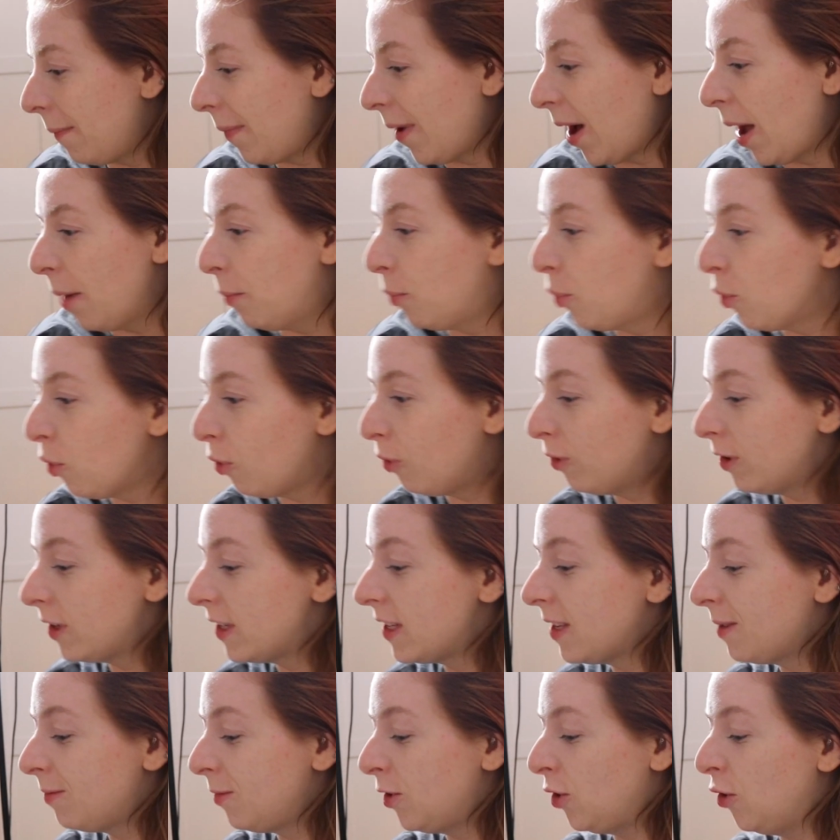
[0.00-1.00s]
But I bought
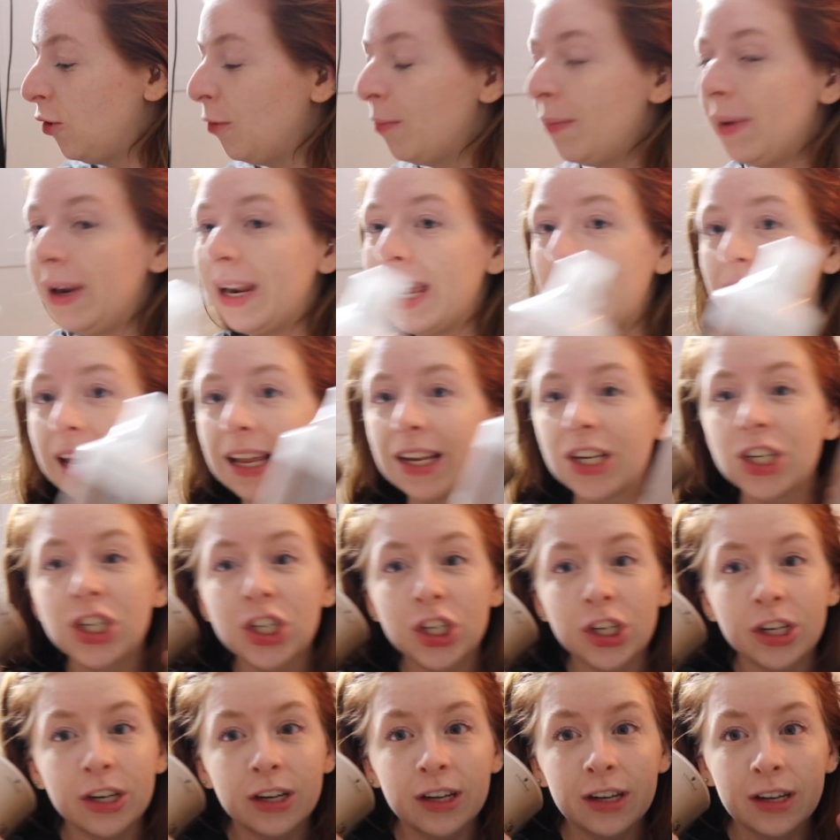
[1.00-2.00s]
some new
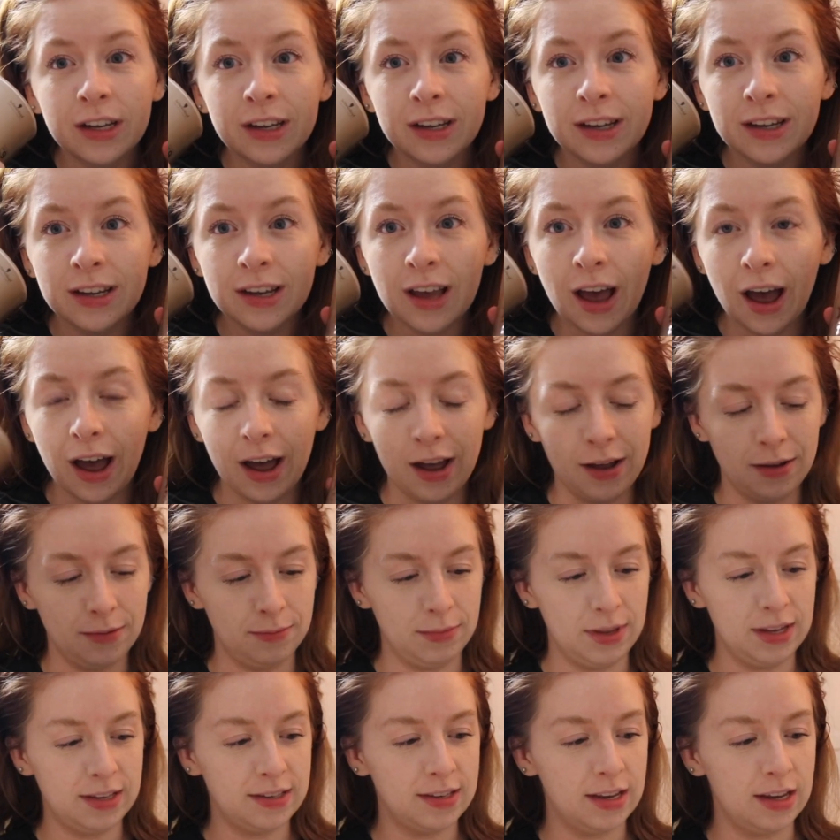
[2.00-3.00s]
bleach
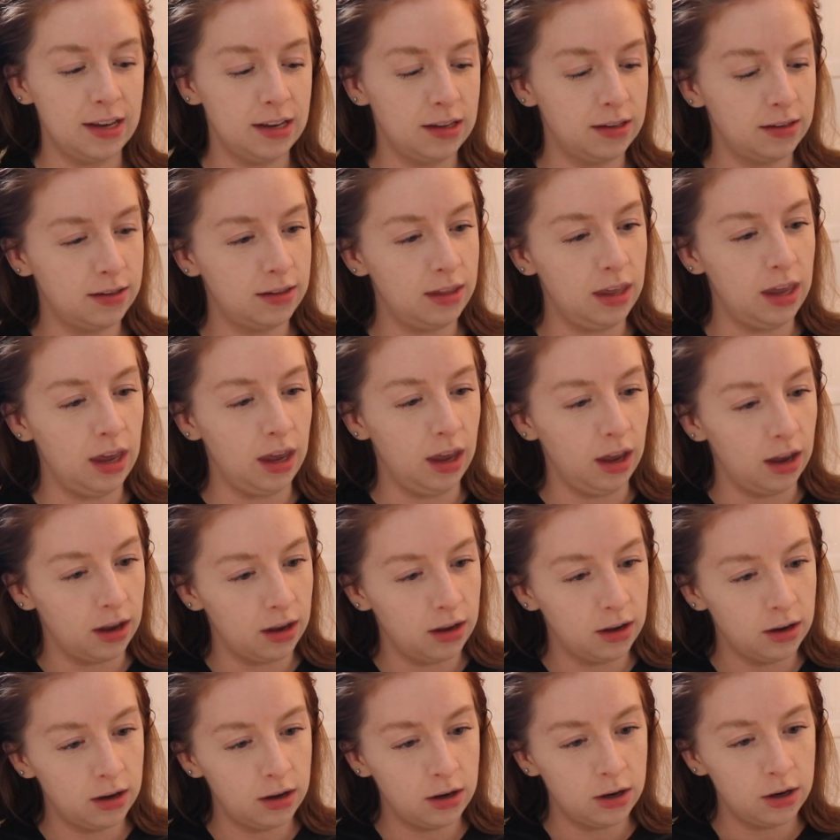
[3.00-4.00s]
and this is the
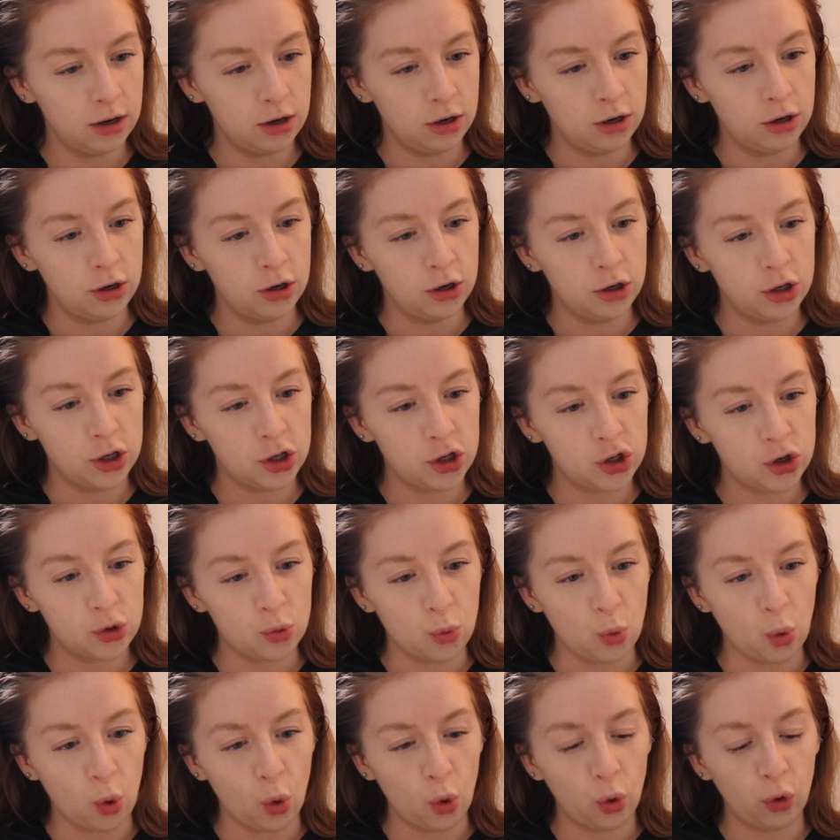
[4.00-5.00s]

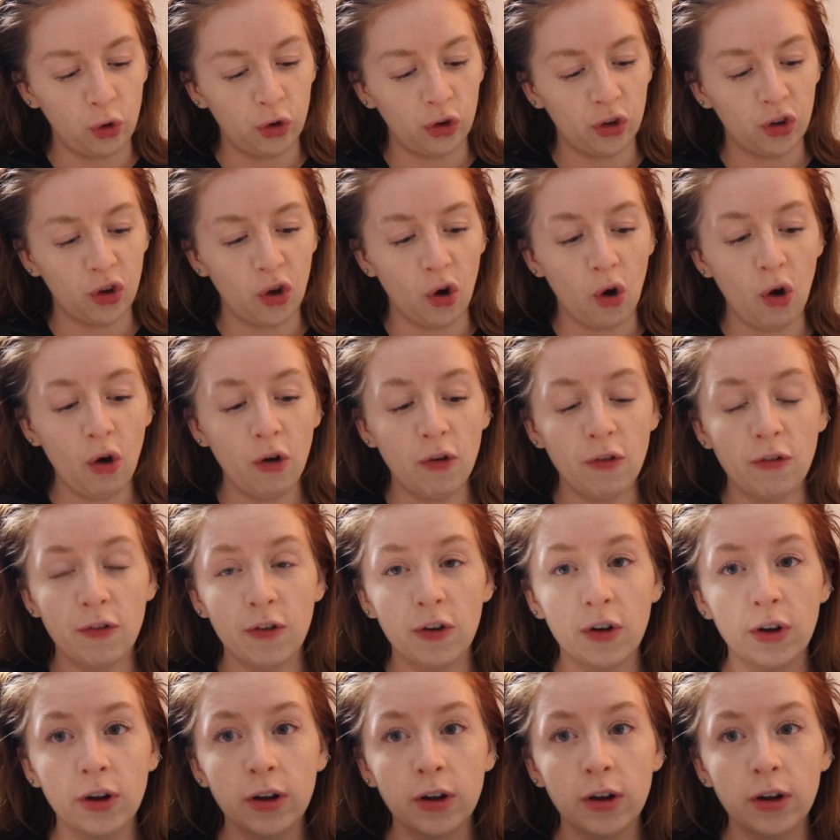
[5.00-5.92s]
Schwarzkopf